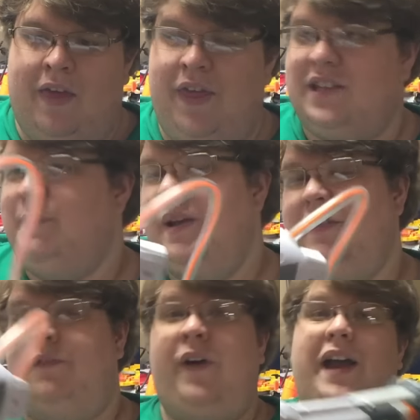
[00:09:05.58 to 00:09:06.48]
that's meant
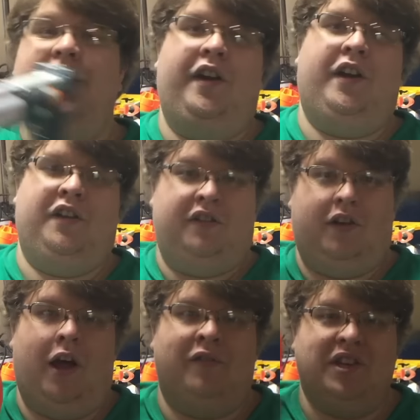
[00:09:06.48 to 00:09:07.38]
to fire,
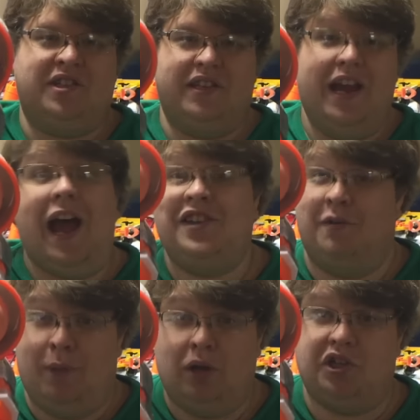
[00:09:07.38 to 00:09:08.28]
obviously, a
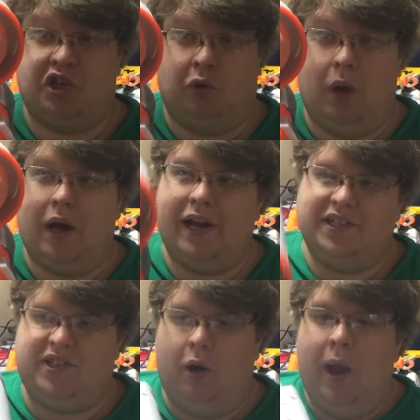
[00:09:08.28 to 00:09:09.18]
Demolisher
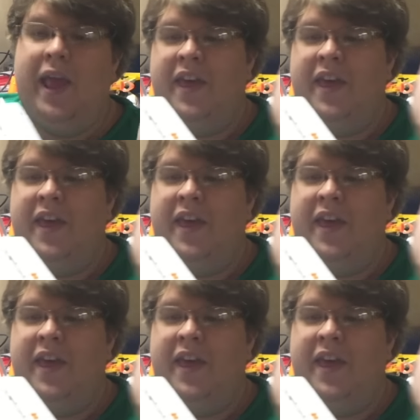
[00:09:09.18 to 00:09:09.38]
rocket. So